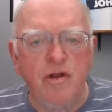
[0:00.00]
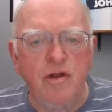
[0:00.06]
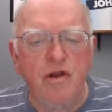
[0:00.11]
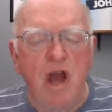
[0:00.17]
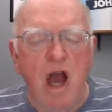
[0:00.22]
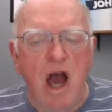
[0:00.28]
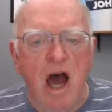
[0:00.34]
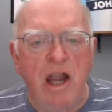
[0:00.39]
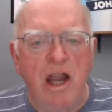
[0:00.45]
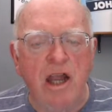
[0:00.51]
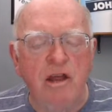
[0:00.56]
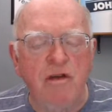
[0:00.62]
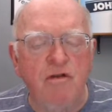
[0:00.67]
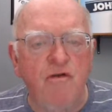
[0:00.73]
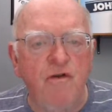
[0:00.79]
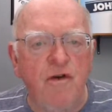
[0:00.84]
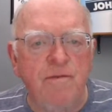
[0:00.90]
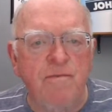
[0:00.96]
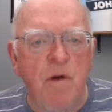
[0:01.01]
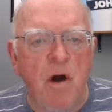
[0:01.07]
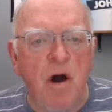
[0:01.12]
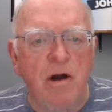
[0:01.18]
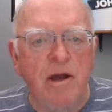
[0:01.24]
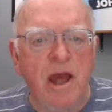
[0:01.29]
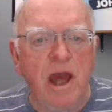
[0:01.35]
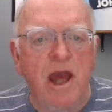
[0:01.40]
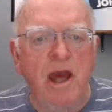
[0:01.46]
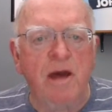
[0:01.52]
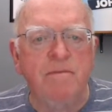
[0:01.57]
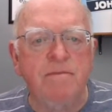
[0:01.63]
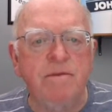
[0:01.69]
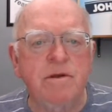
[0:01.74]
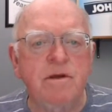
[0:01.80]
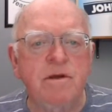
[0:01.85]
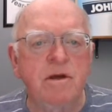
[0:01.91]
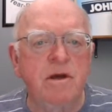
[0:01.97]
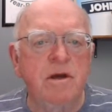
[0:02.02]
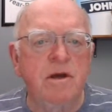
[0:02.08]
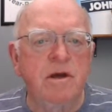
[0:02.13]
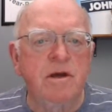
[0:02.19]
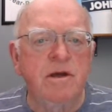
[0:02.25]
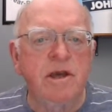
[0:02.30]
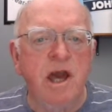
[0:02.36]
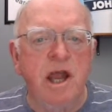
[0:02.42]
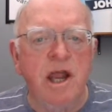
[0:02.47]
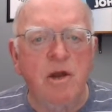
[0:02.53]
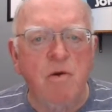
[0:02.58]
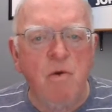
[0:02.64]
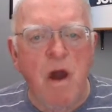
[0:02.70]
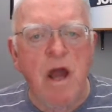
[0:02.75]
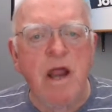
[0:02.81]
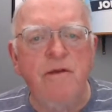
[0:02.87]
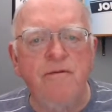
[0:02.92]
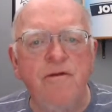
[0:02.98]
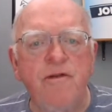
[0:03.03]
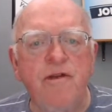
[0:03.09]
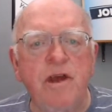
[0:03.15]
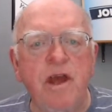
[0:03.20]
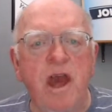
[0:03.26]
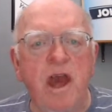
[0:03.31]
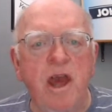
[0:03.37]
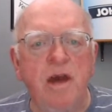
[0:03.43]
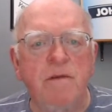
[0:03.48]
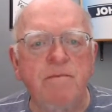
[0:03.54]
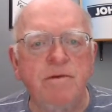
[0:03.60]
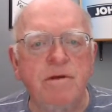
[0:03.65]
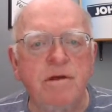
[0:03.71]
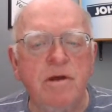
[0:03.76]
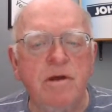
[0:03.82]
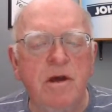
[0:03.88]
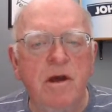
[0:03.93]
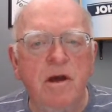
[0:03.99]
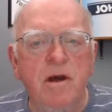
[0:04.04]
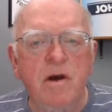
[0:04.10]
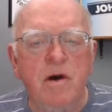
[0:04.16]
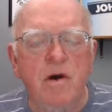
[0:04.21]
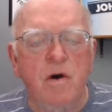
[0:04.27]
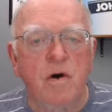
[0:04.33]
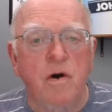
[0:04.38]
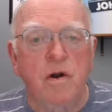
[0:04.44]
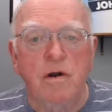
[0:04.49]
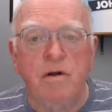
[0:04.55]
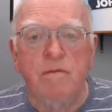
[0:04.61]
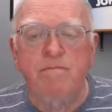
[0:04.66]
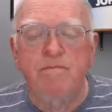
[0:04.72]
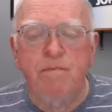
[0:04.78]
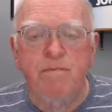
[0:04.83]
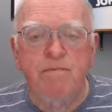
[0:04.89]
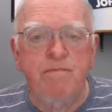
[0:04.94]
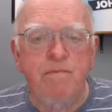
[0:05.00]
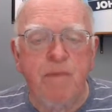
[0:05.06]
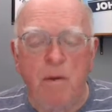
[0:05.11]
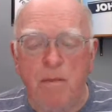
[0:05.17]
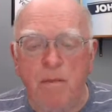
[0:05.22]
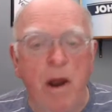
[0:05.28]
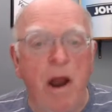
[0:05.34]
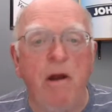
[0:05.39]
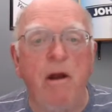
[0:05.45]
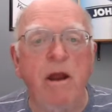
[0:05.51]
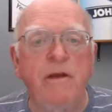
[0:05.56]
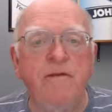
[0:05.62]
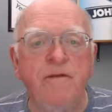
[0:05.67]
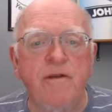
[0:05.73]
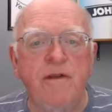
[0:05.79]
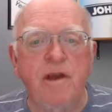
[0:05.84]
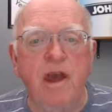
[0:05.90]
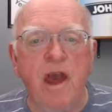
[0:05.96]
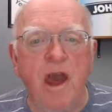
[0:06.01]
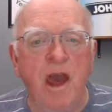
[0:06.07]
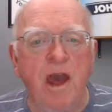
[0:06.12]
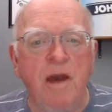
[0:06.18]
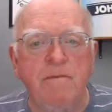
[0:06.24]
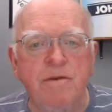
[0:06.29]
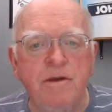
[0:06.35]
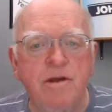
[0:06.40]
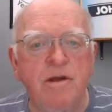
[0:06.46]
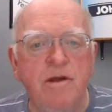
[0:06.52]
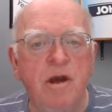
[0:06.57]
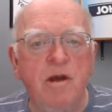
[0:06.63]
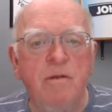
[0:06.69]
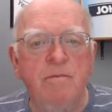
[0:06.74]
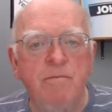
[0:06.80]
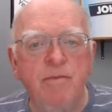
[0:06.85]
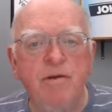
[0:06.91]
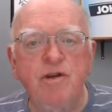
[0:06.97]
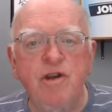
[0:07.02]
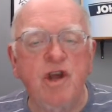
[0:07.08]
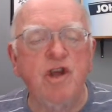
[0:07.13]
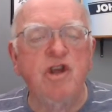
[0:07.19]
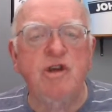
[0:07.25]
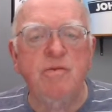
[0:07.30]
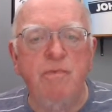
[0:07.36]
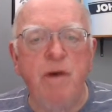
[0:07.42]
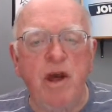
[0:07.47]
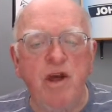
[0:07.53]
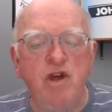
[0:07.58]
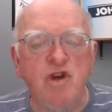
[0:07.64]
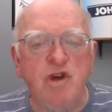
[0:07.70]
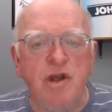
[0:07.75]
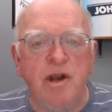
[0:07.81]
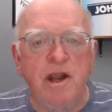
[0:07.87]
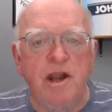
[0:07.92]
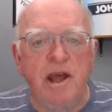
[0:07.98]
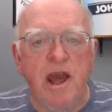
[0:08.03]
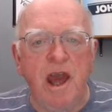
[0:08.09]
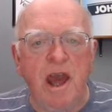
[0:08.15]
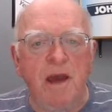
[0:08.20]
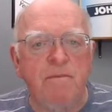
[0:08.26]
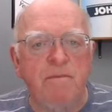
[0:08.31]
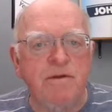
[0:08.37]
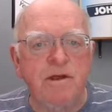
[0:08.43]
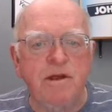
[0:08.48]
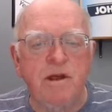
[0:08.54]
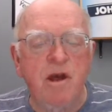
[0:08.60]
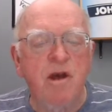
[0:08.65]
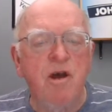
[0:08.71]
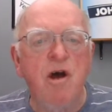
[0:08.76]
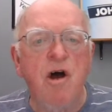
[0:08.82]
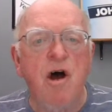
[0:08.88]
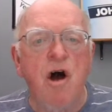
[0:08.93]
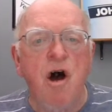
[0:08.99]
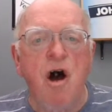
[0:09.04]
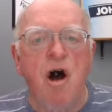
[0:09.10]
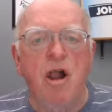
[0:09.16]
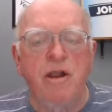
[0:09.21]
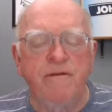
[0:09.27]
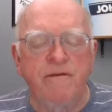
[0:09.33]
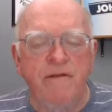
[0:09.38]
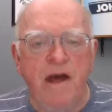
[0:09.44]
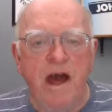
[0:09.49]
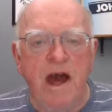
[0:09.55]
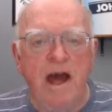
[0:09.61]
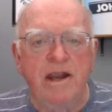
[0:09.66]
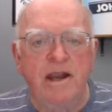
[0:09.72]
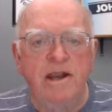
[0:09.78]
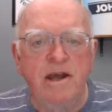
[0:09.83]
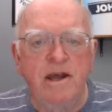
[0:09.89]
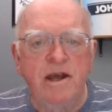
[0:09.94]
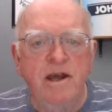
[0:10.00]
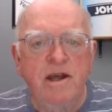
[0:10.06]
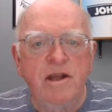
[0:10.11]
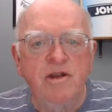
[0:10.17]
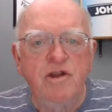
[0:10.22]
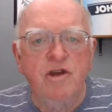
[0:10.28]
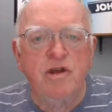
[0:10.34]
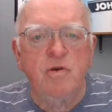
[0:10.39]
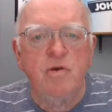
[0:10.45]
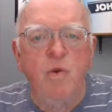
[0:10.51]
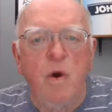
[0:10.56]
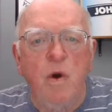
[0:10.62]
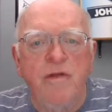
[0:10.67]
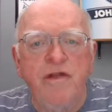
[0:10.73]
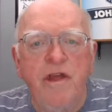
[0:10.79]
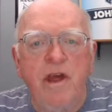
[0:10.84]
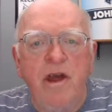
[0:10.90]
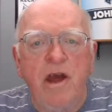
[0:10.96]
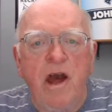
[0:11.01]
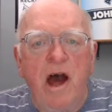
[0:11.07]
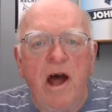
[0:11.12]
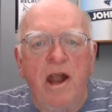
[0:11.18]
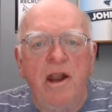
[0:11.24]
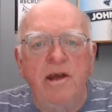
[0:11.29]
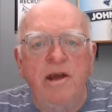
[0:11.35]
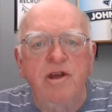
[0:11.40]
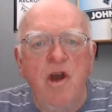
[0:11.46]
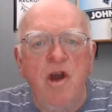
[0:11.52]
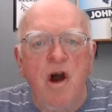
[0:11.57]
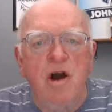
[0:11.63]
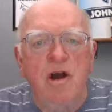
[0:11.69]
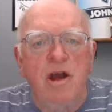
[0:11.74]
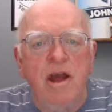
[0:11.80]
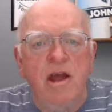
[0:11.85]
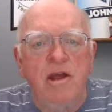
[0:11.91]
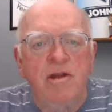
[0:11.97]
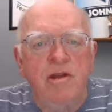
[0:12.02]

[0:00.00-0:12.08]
college football camps, getting ready for the camps or preparing for the camps, participation in the camps, all of that. Just what a young